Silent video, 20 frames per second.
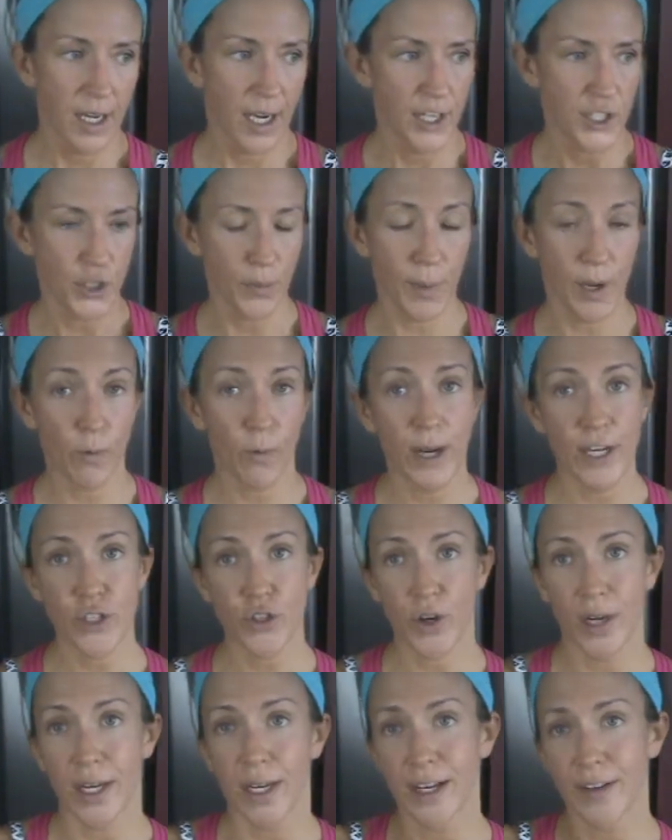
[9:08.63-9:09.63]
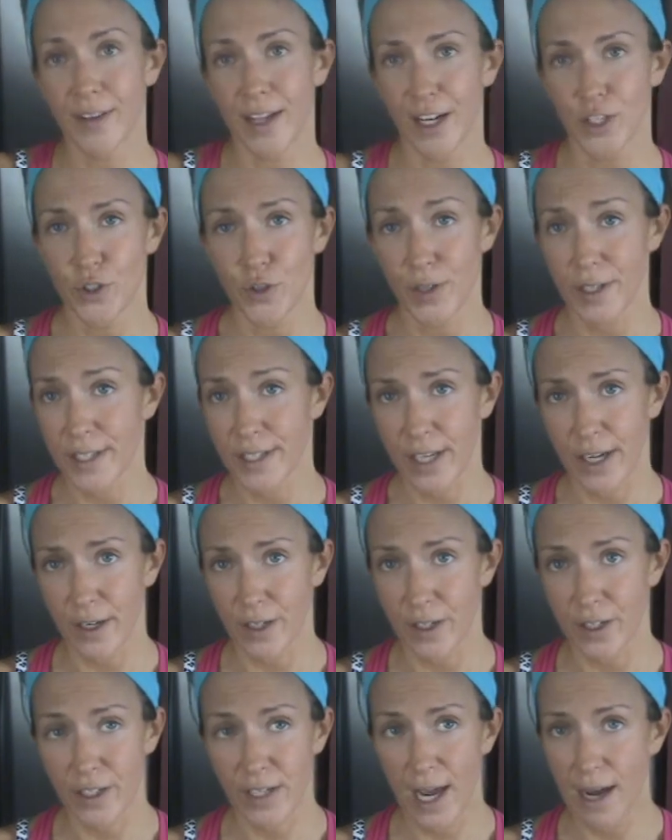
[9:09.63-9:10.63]
I do my weight training and then I do the
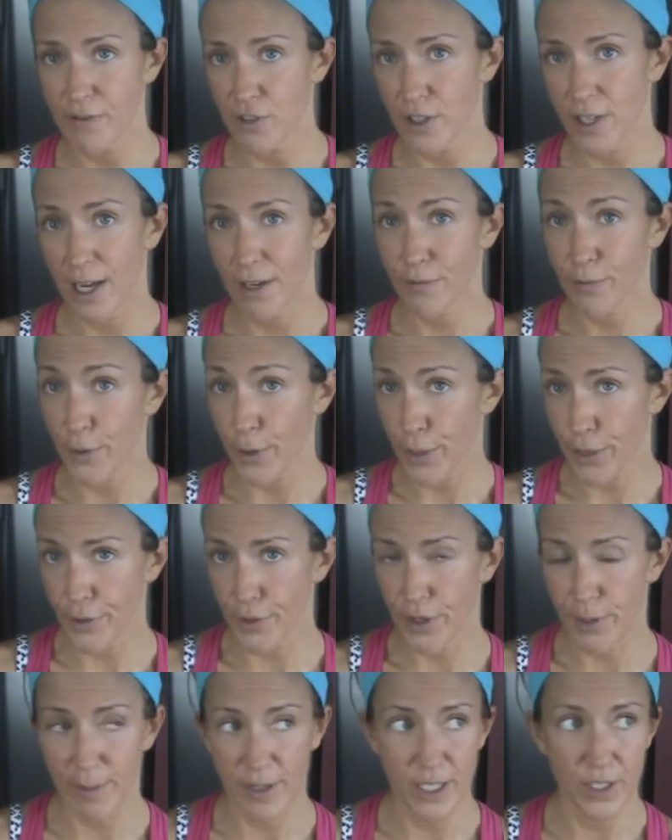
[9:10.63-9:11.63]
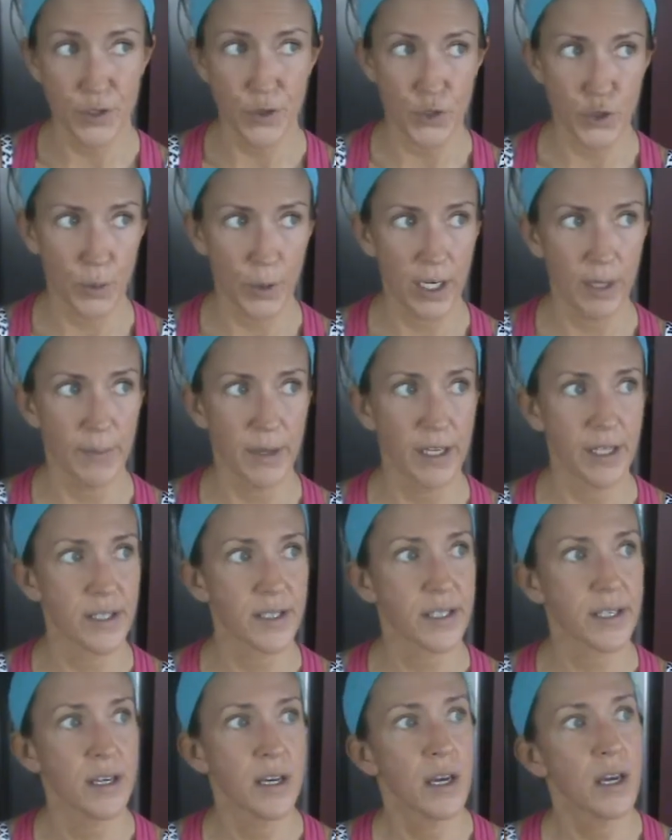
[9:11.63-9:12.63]
stairs after that for 30 minutes or 20
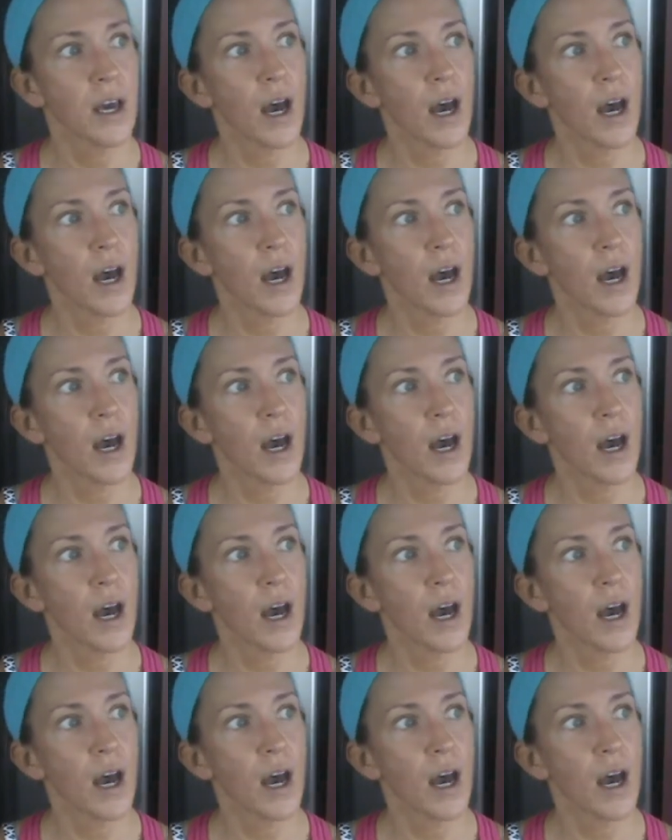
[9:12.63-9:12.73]
minutes.